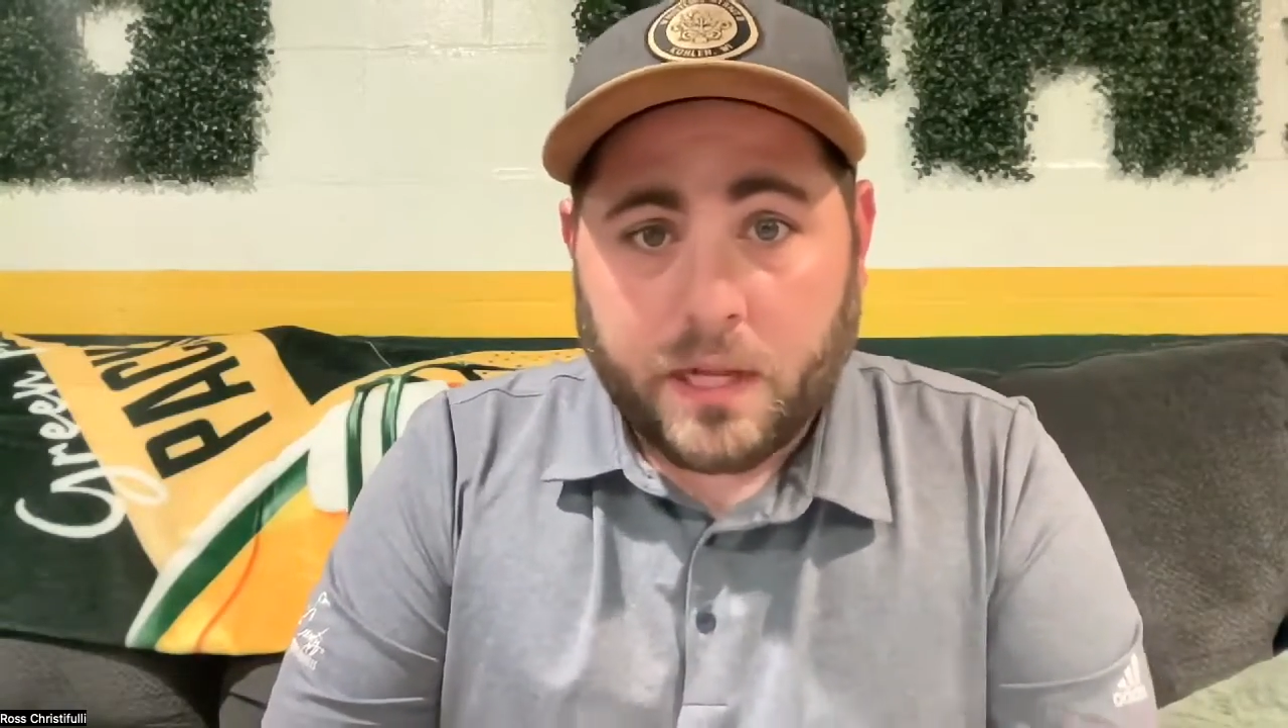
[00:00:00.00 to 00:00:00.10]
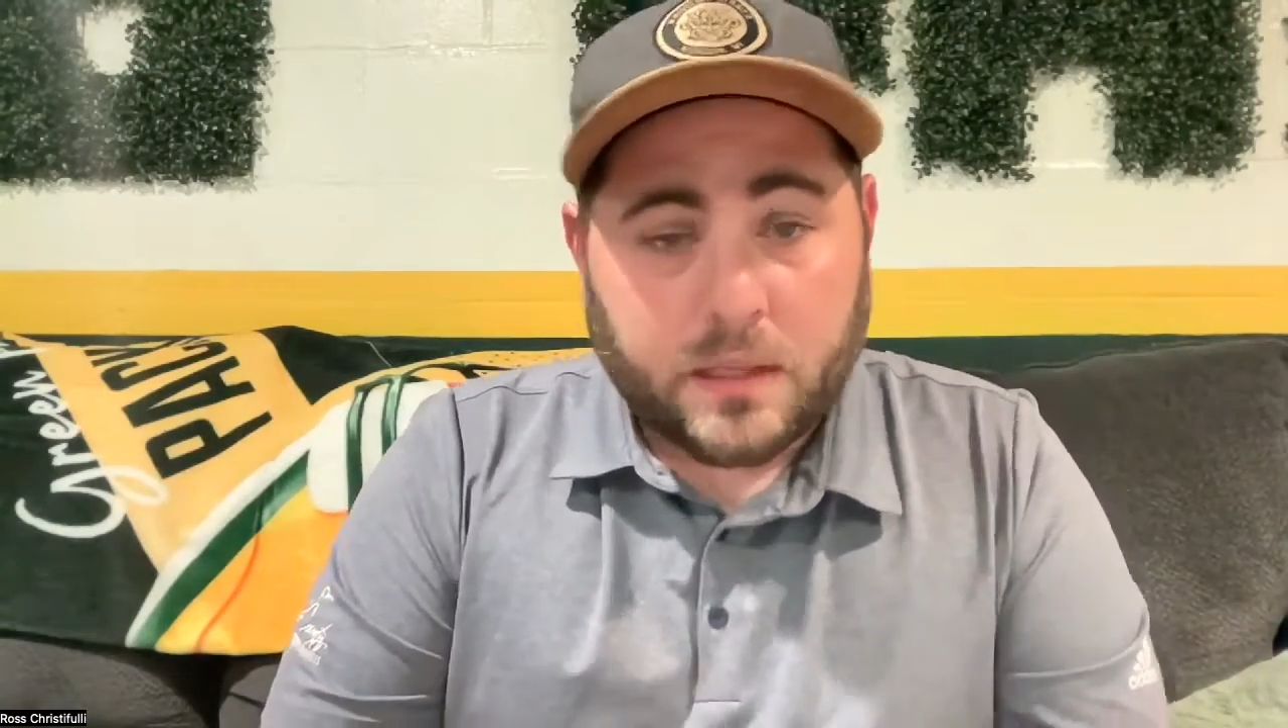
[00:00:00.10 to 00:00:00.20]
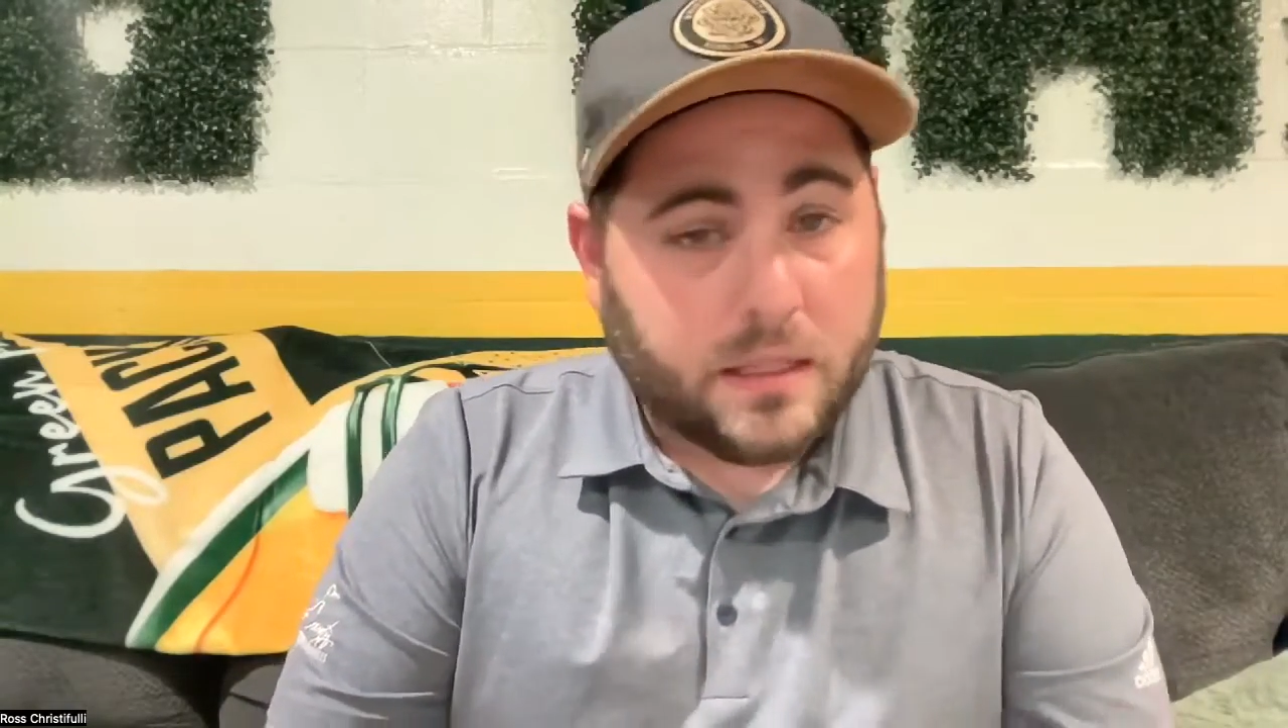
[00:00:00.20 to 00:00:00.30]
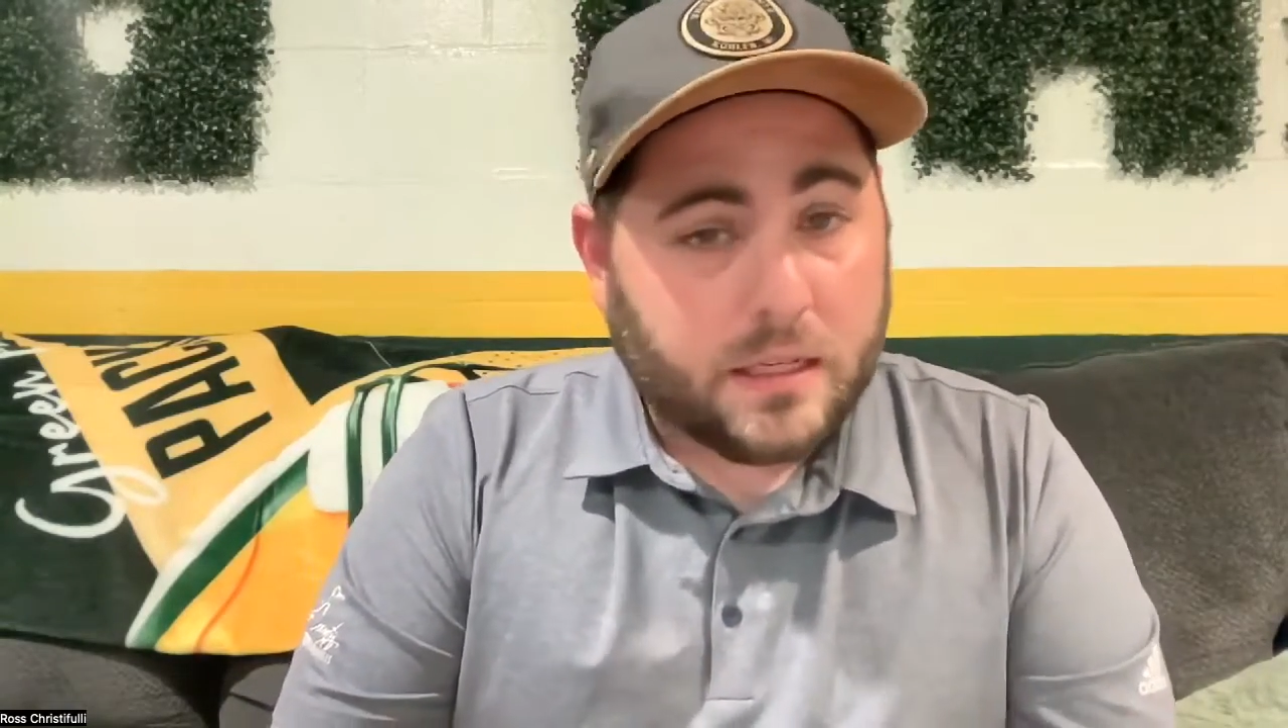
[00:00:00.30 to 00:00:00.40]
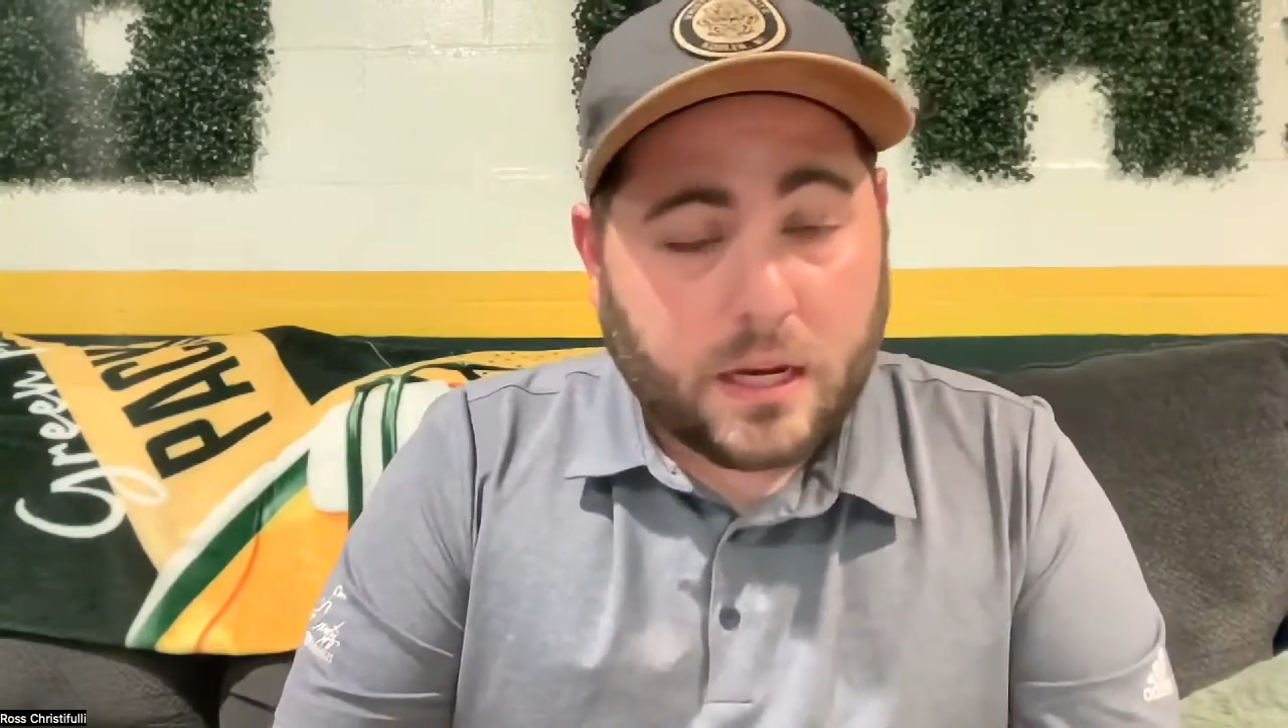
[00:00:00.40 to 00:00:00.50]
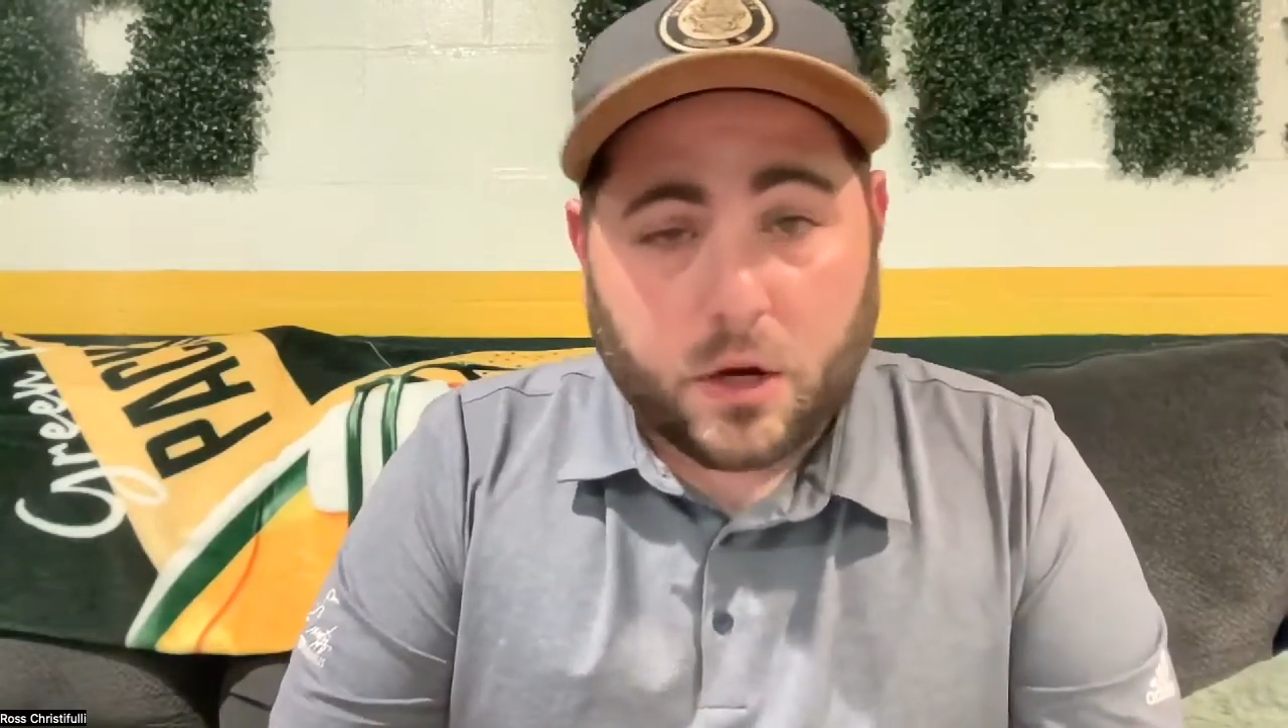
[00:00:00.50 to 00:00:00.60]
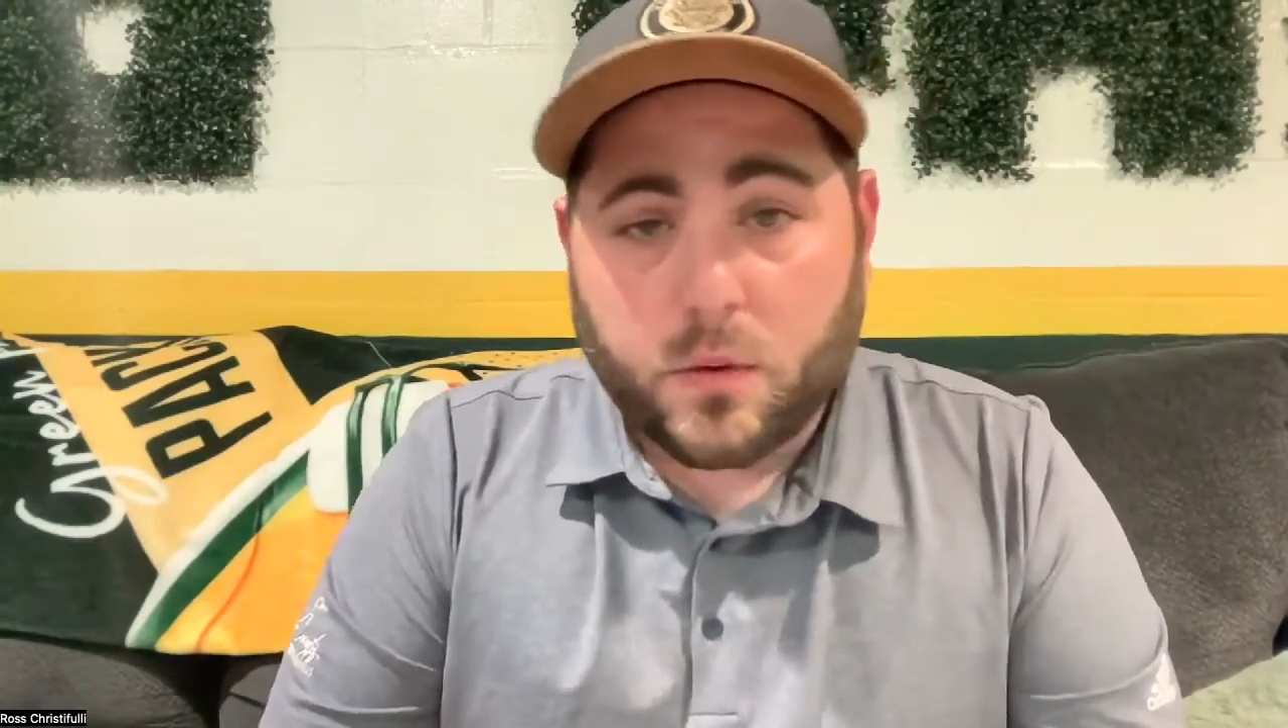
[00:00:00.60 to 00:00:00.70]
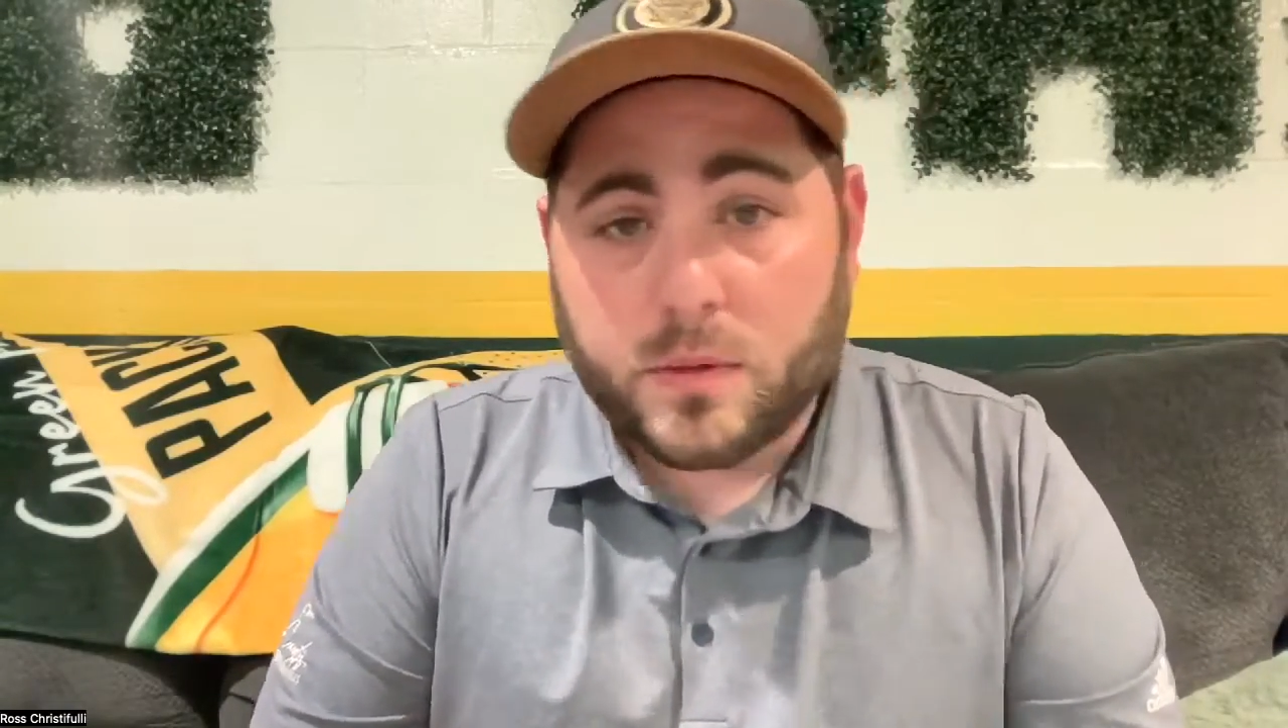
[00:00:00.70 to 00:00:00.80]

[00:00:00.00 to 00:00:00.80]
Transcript: Lead Carrot